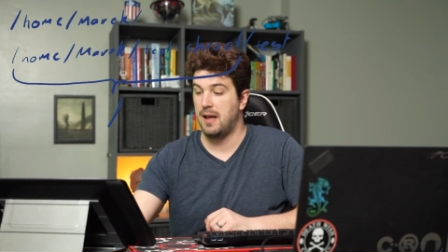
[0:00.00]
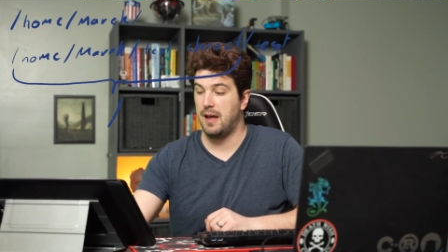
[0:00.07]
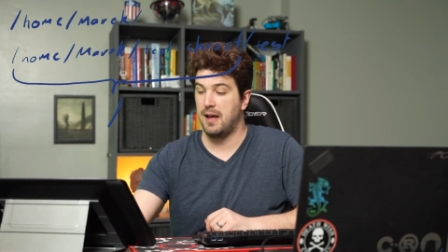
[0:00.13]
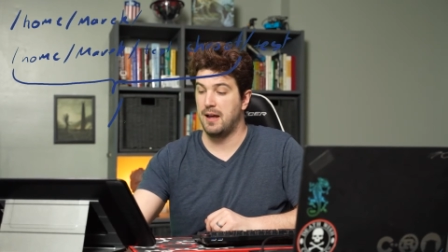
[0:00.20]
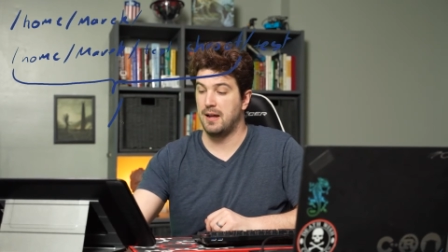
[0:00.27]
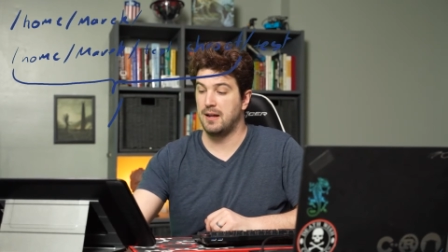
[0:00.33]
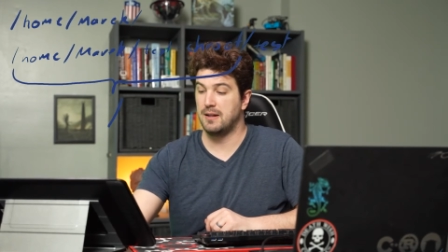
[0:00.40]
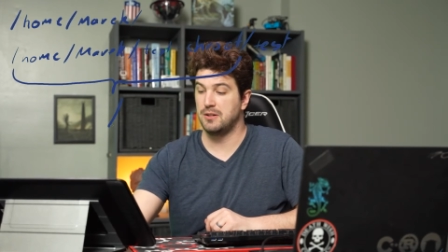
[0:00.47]

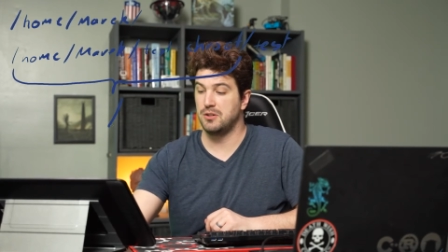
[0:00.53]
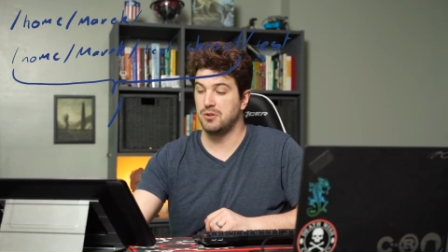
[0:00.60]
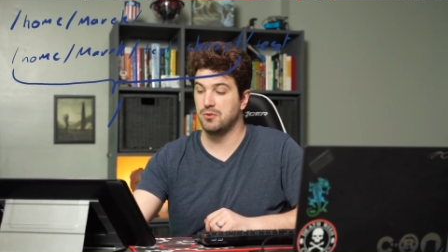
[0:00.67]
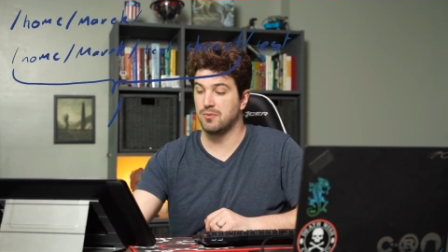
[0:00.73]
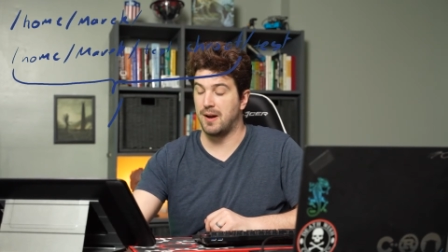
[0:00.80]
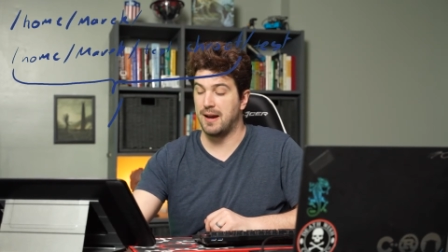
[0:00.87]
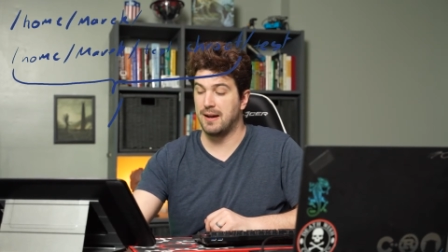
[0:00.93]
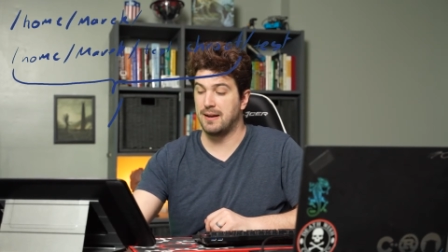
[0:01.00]
And you
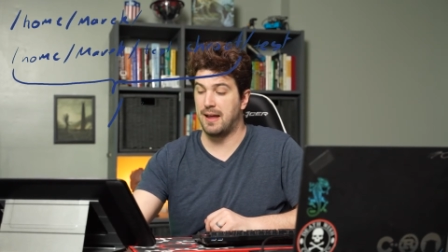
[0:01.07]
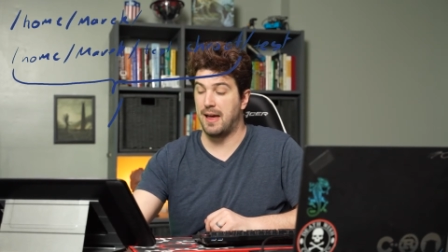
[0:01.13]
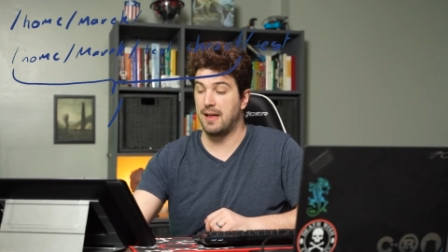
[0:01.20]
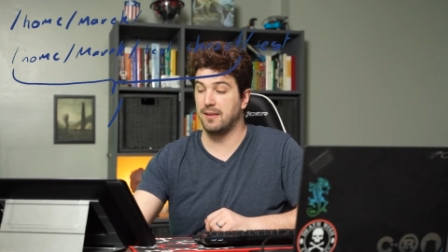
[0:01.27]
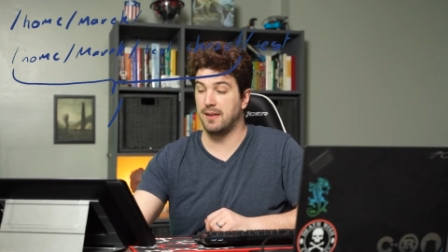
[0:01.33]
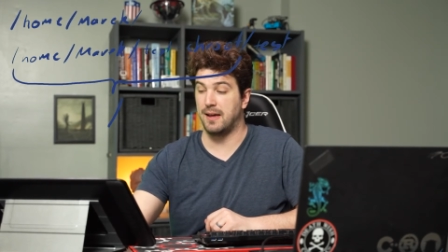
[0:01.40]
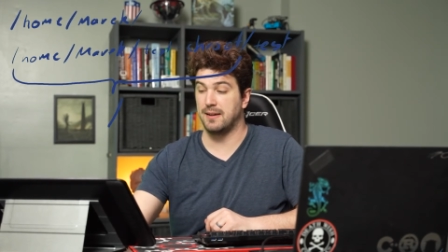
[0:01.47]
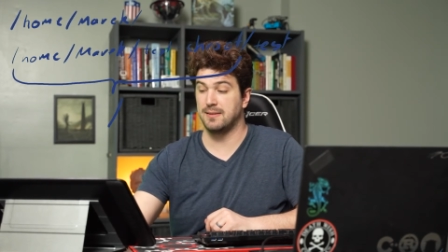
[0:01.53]
ran
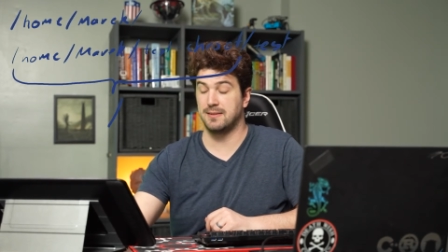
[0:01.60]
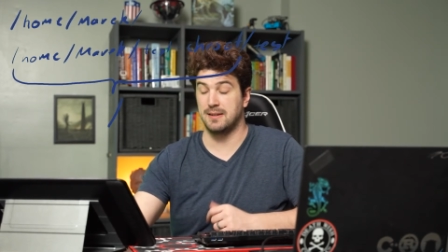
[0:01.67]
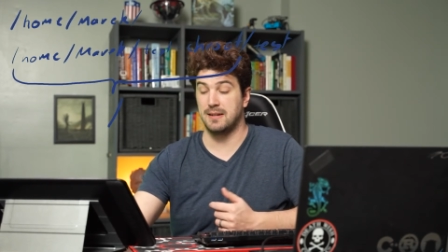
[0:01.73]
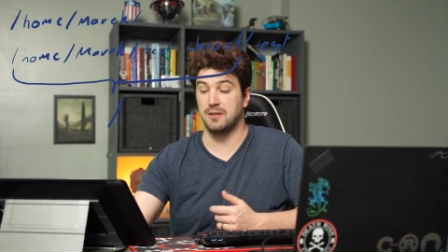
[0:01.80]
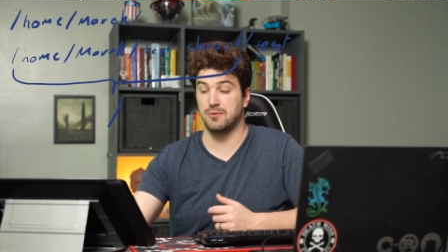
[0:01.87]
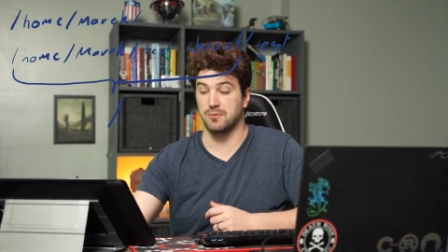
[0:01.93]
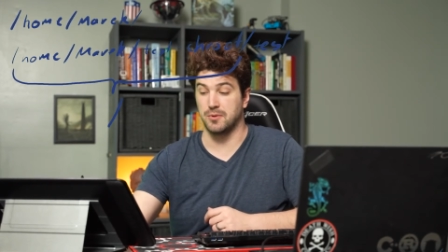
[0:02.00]
ls in